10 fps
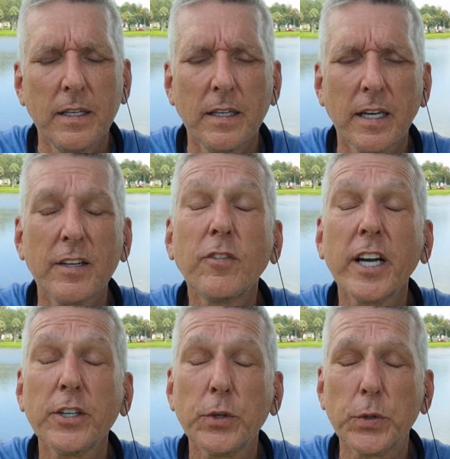
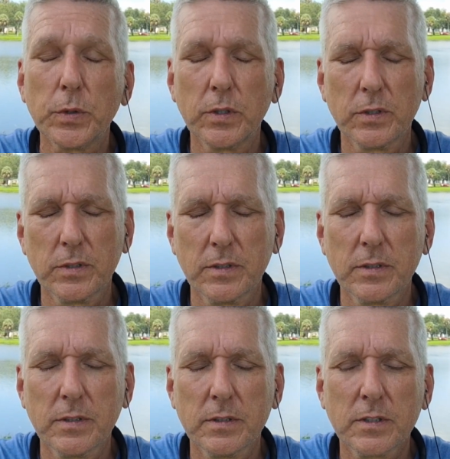invite you
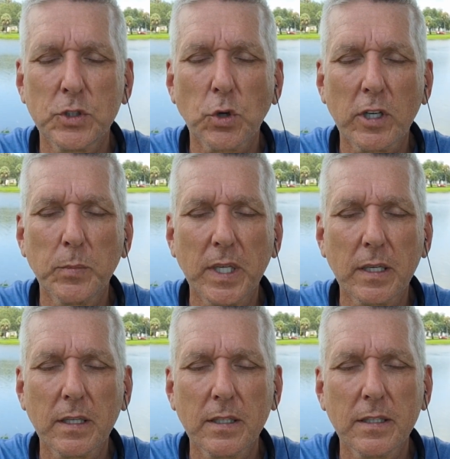to join me